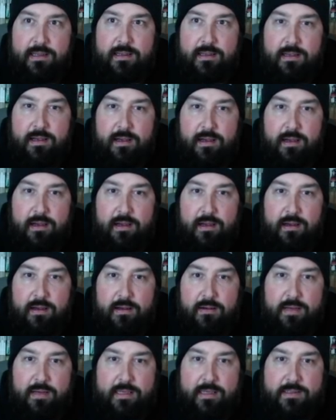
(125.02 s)
Uh,
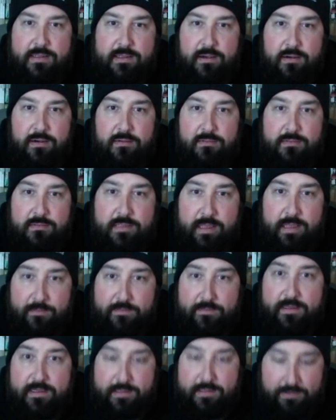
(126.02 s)
okay, so
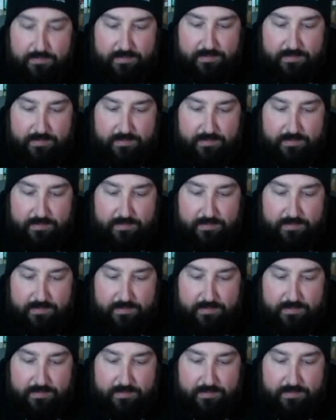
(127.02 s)
definitely can use